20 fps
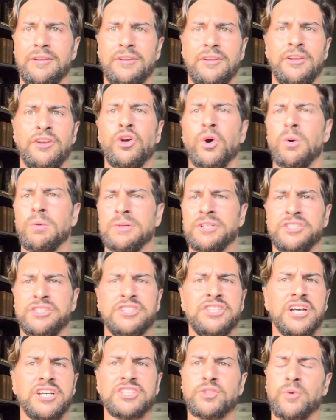You know, it was
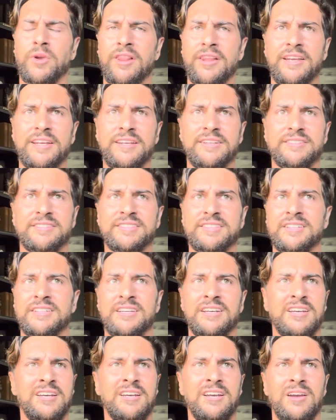just released.
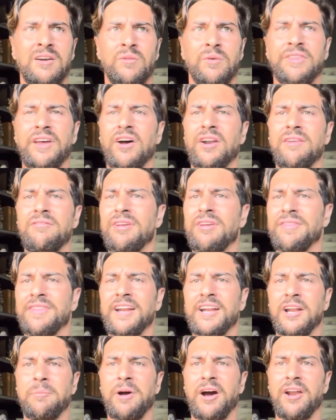Without even
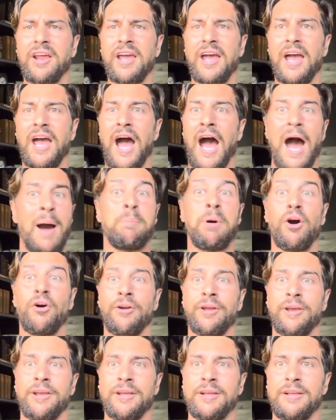thinking about it, I
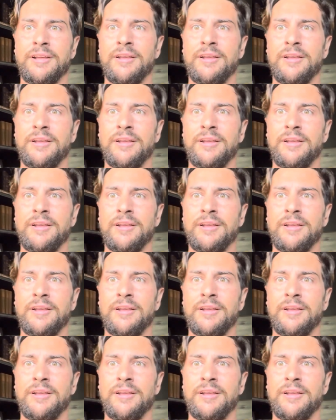bought it.